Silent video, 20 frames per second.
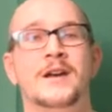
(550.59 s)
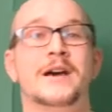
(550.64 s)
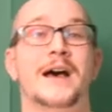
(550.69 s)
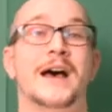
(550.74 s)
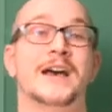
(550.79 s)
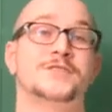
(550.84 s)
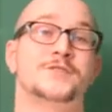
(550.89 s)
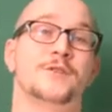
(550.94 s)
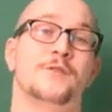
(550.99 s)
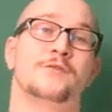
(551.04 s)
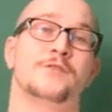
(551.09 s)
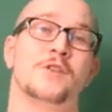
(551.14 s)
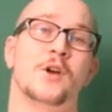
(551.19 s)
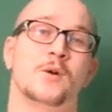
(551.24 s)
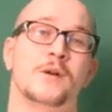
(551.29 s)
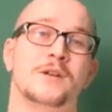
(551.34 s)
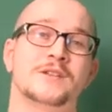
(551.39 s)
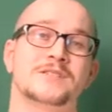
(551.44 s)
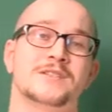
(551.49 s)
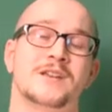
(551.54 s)
As you've
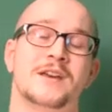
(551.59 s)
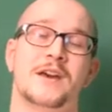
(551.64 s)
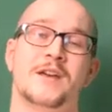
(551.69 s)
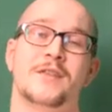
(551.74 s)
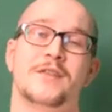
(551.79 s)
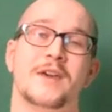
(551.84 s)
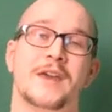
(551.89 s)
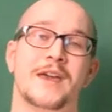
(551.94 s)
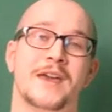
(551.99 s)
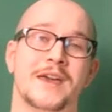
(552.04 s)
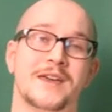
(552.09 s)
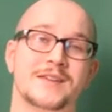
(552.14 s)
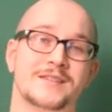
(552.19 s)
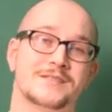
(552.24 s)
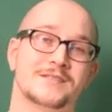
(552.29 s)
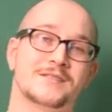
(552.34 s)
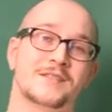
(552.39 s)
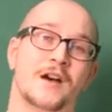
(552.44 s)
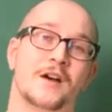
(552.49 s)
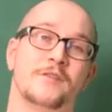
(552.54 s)
noticed, the
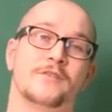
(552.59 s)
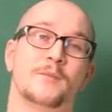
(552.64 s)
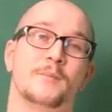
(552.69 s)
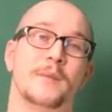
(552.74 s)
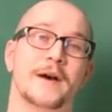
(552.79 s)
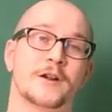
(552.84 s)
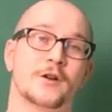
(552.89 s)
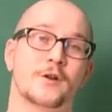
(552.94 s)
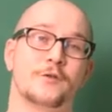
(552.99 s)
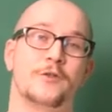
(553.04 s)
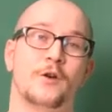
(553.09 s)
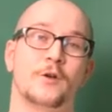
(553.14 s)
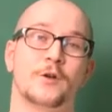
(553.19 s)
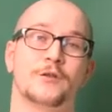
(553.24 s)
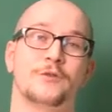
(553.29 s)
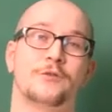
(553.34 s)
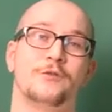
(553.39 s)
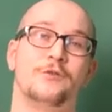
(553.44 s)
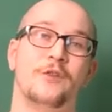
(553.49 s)
hiss of the microphone has